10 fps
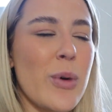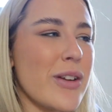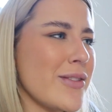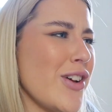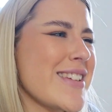
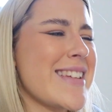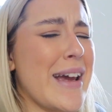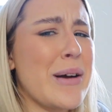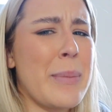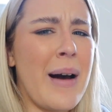well, not
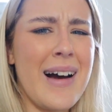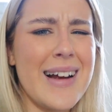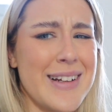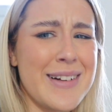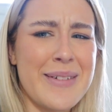say
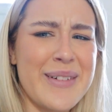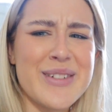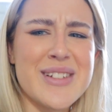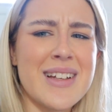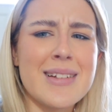goodbye, I don't know why I
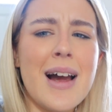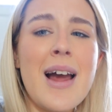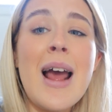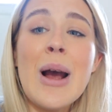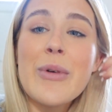just said that.
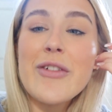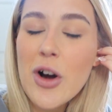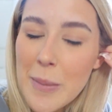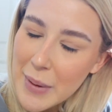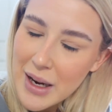We've
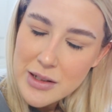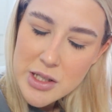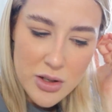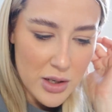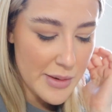come back
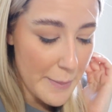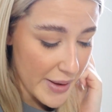to sort some